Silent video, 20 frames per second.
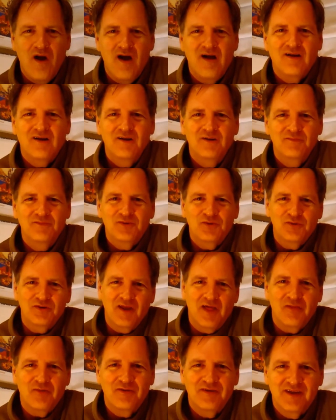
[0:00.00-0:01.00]
welcome to
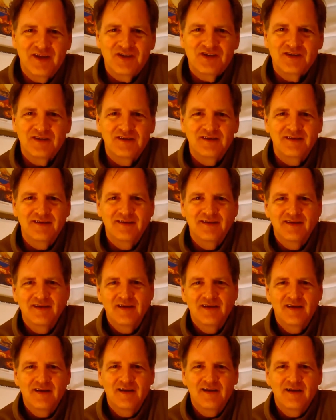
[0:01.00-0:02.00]
another edition
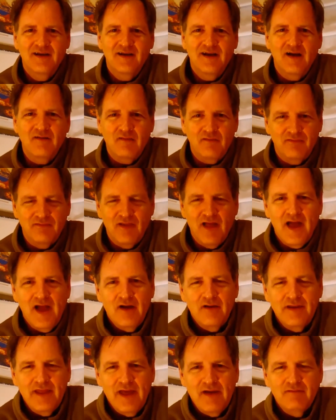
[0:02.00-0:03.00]
of A Fly
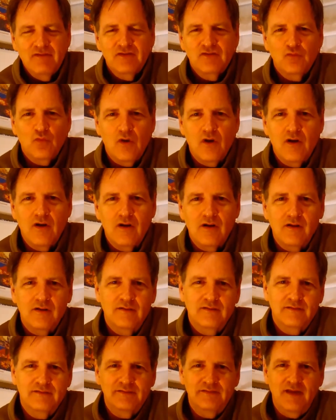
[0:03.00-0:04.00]
on Heaven's
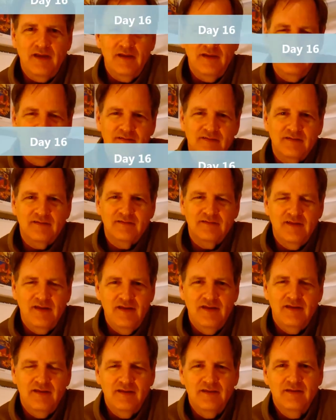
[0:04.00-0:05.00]
Wall, day
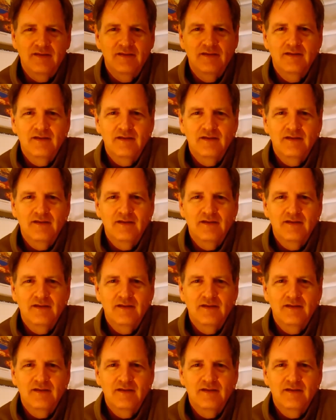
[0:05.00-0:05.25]
16